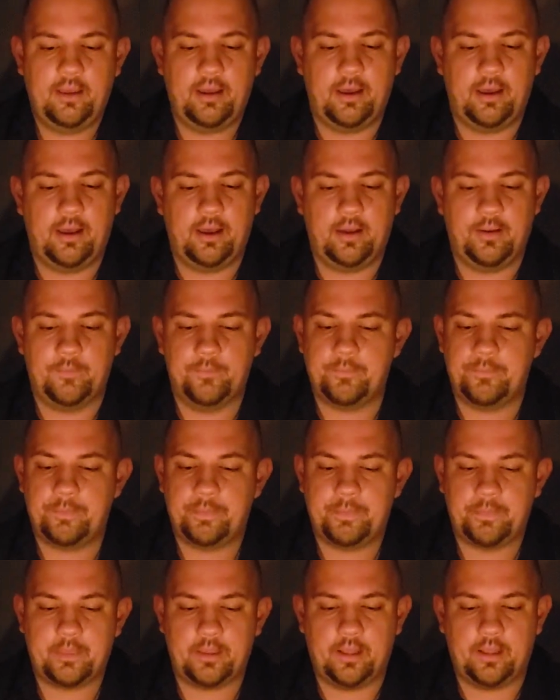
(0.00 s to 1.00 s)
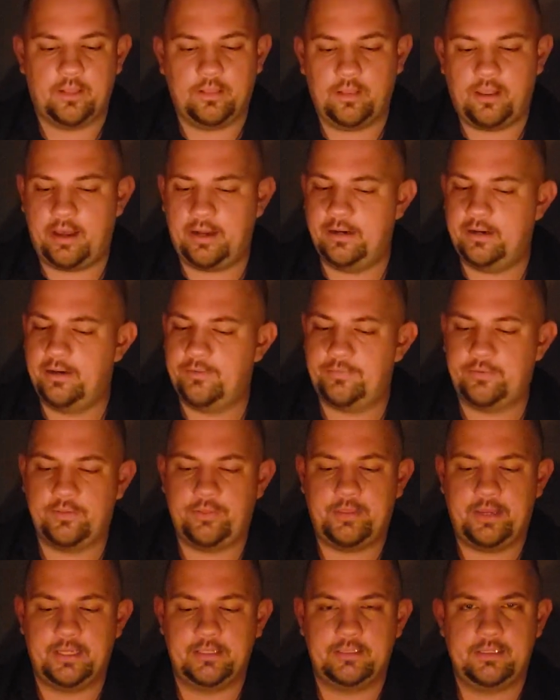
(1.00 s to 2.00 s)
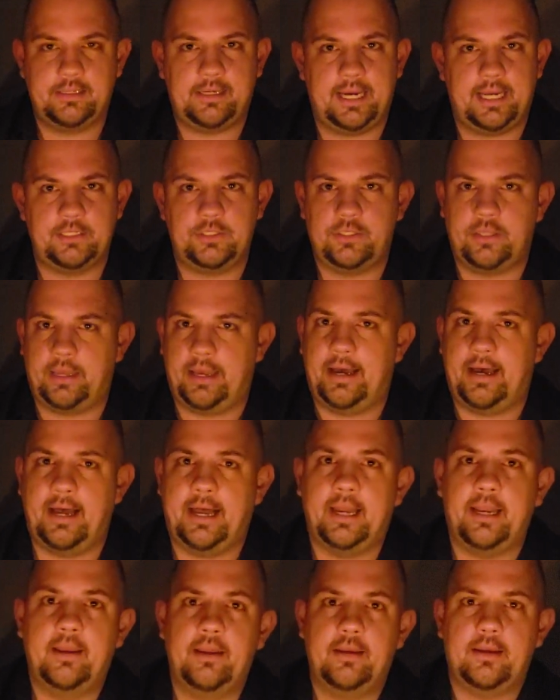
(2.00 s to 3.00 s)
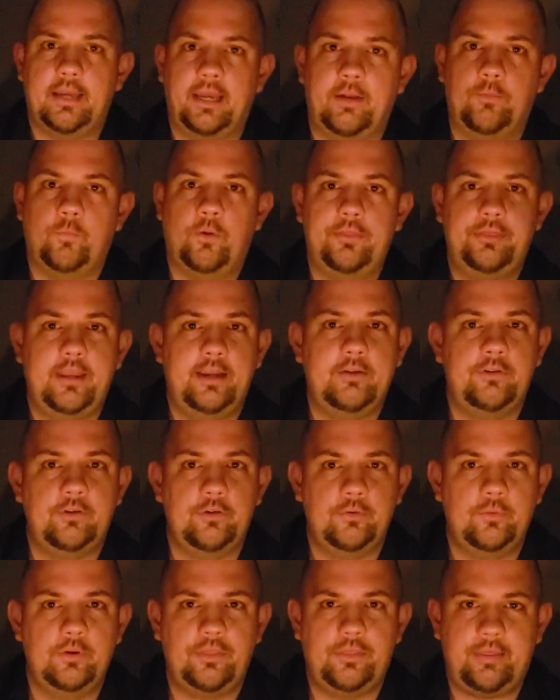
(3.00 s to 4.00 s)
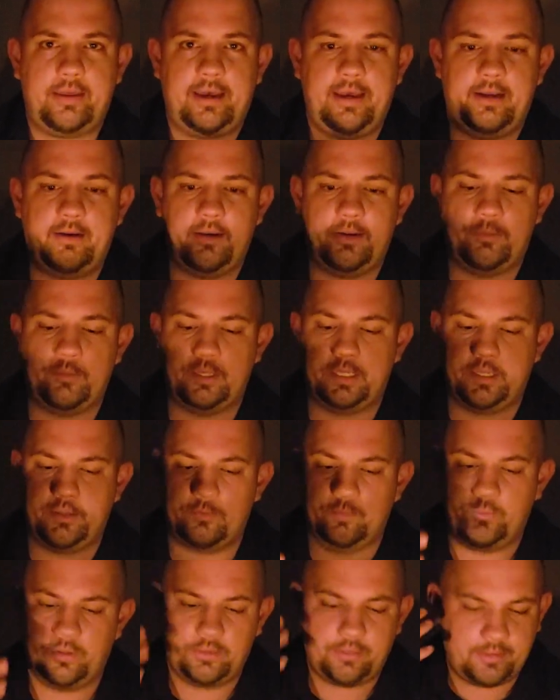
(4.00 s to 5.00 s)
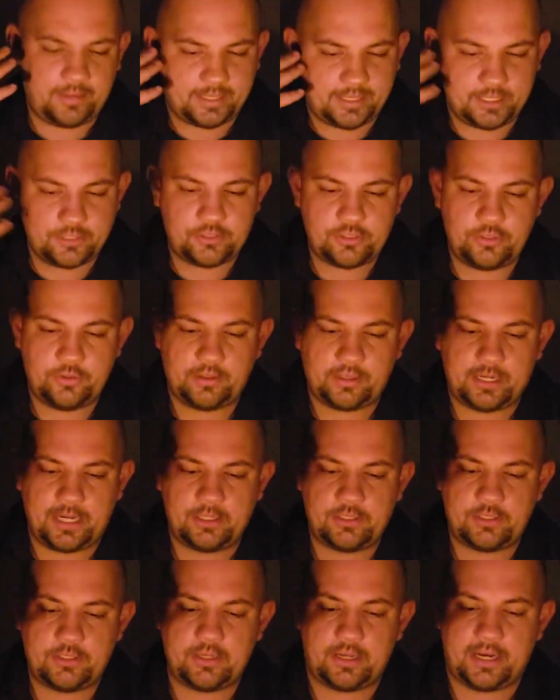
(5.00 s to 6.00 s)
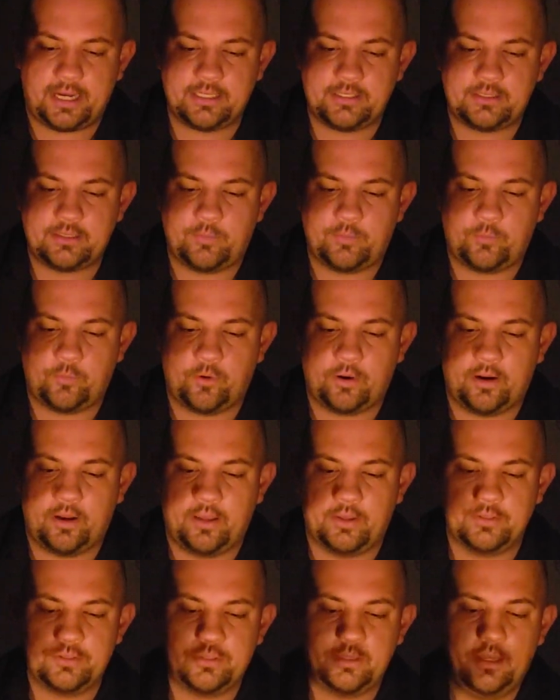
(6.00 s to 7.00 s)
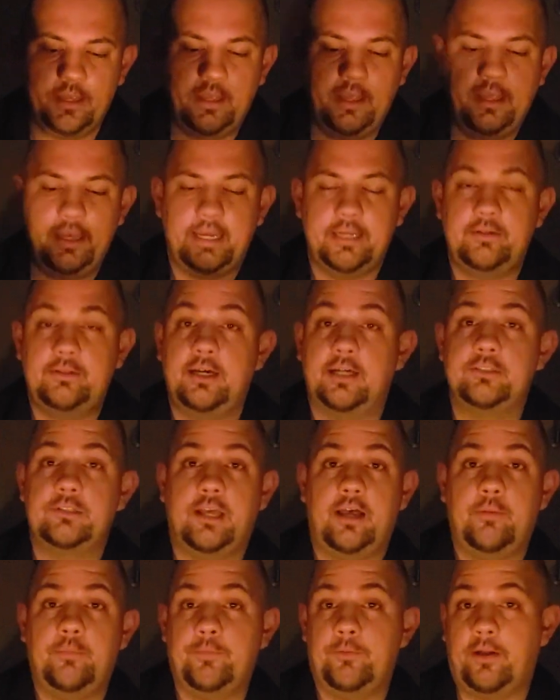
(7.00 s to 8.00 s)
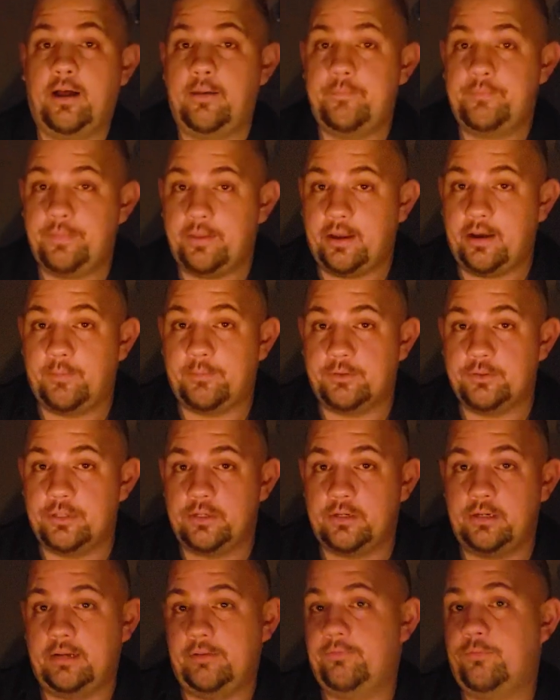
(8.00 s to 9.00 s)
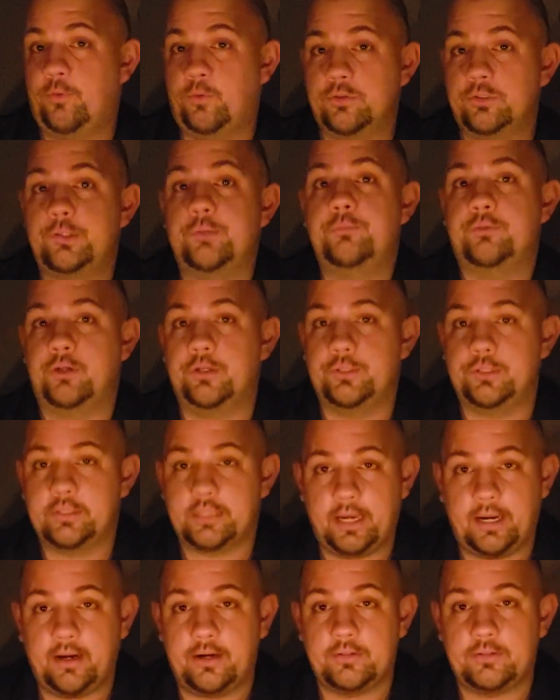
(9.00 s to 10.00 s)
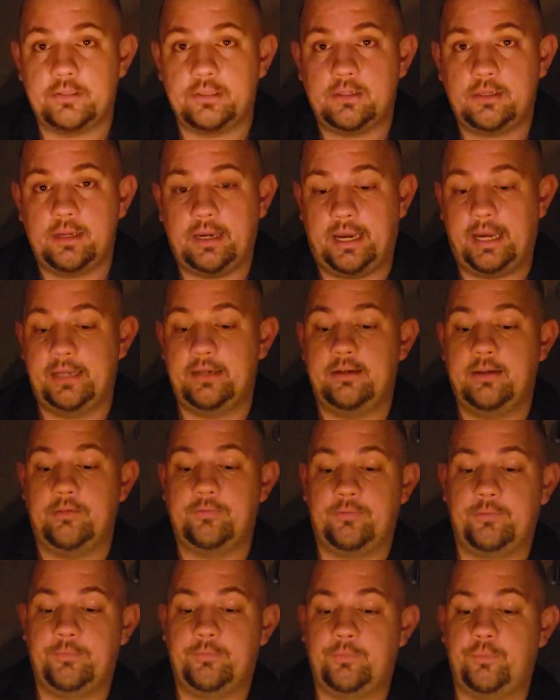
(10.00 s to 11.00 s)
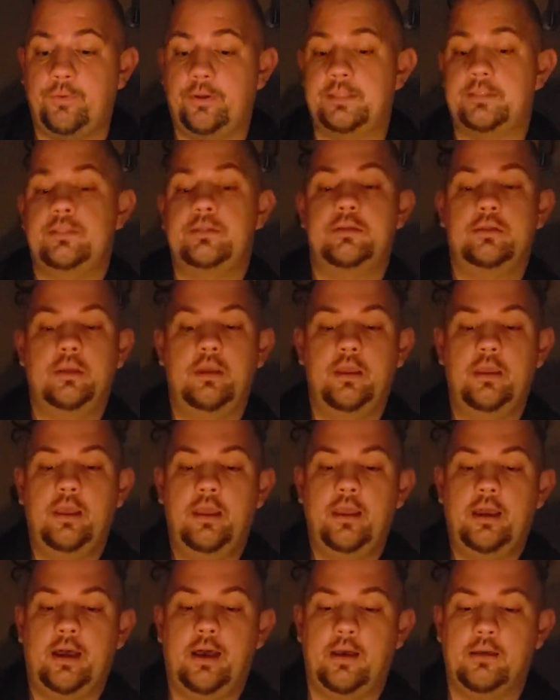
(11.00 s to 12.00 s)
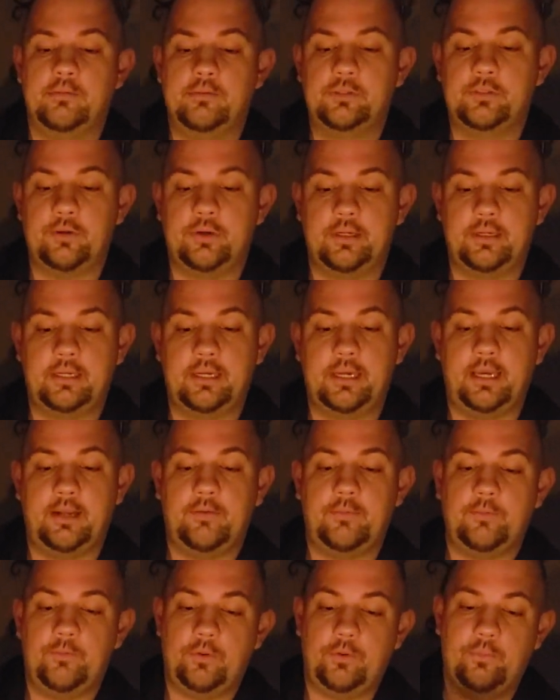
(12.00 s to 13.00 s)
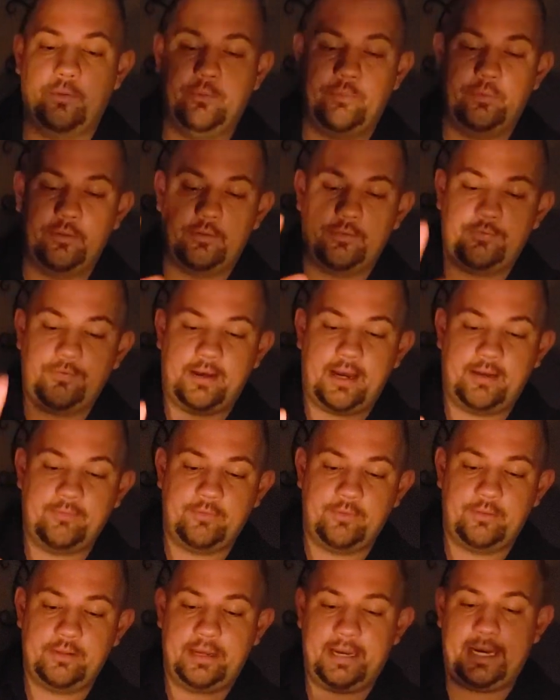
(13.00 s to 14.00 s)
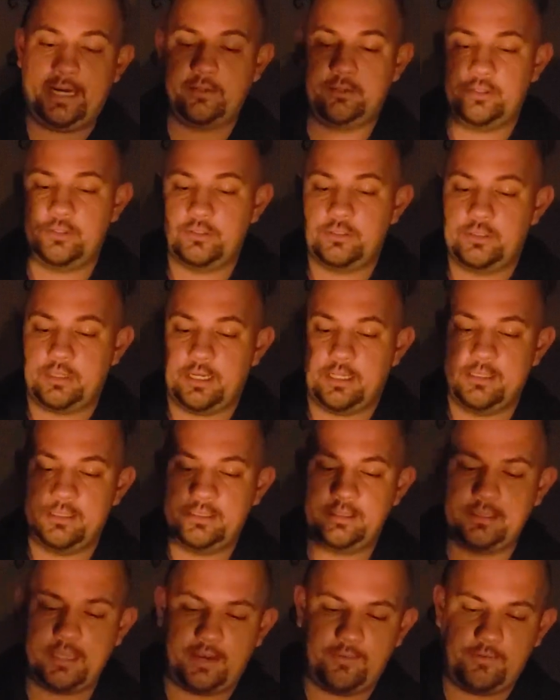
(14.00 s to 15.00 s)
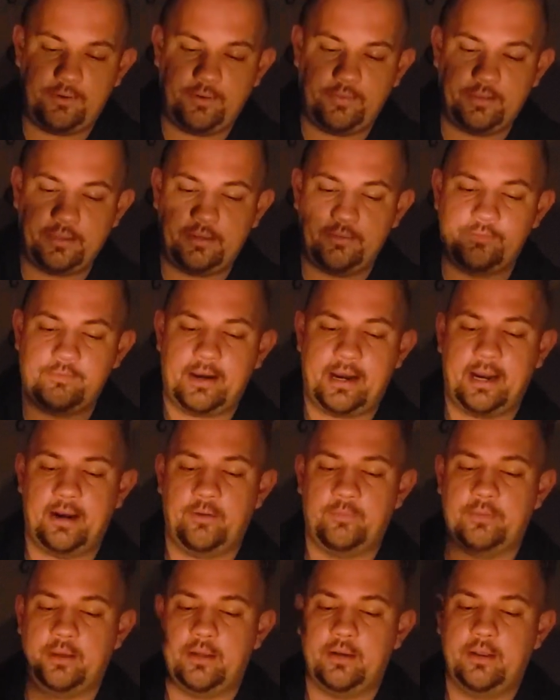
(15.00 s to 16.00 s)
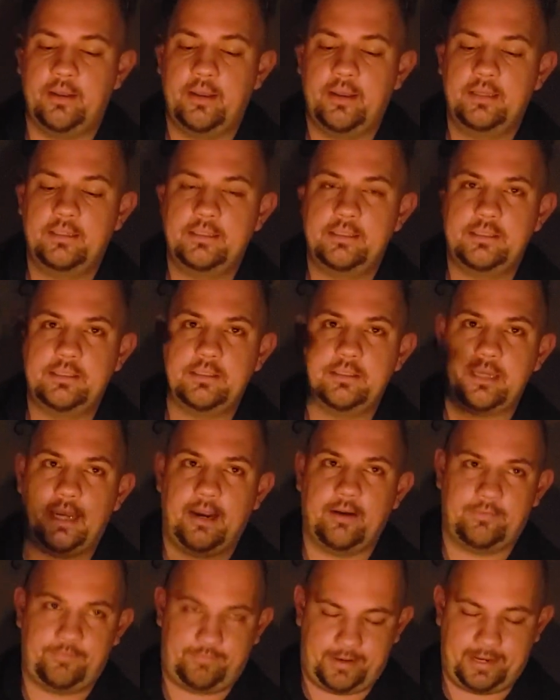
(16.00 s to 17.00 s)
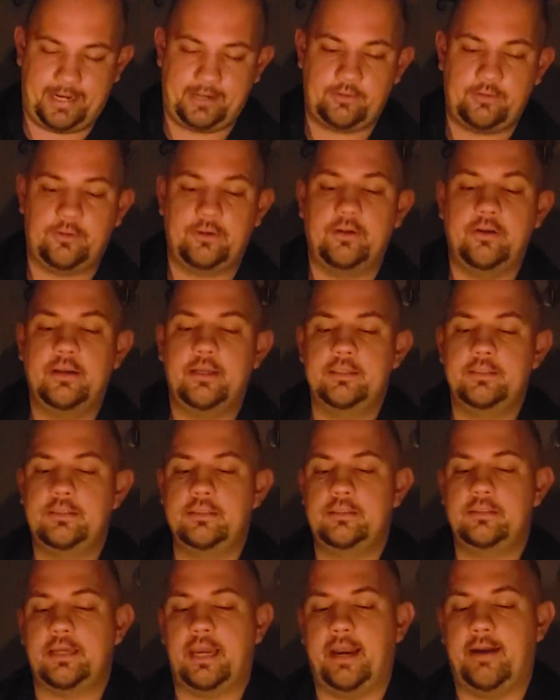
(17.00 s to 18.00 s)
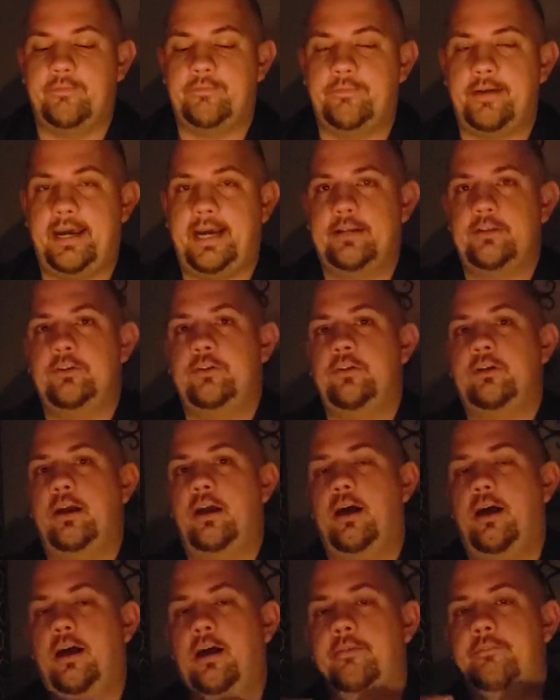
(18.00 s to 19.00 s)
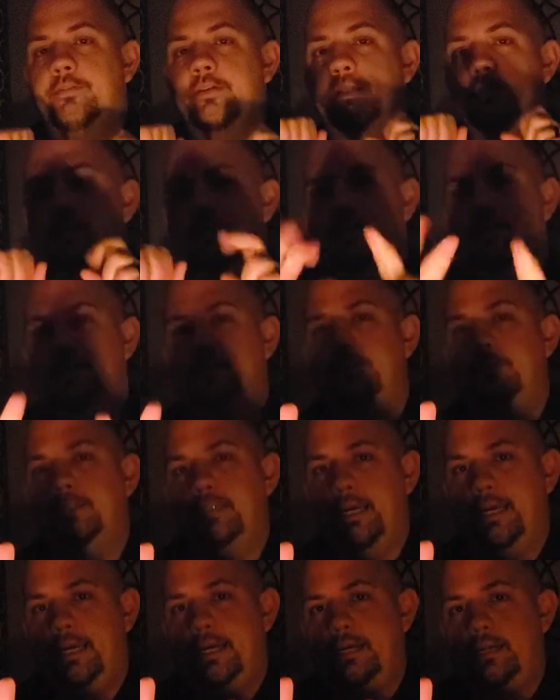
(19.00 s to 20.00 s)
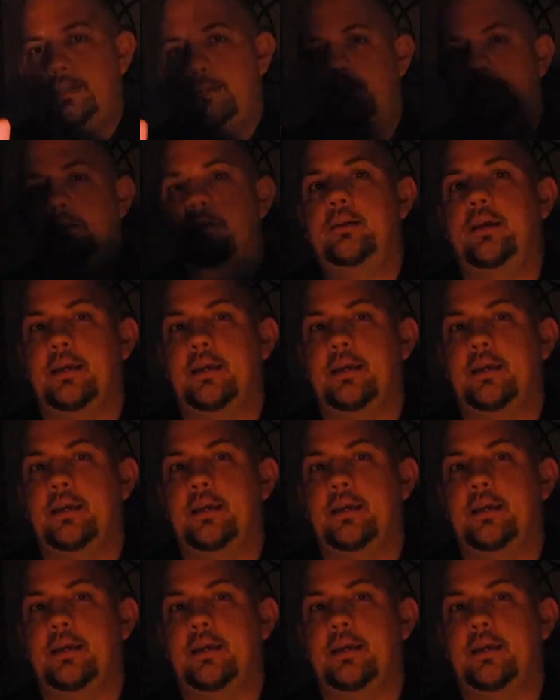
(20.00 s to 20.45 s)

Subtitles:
A lot of different things to catch the eye, and what they do with that, and when they get you to catch the eye somewhere else, it does open up the opportunity for some good scares at different points. So again, we went with a 5 on the actors, a 7 on the environment, scare factor of 6.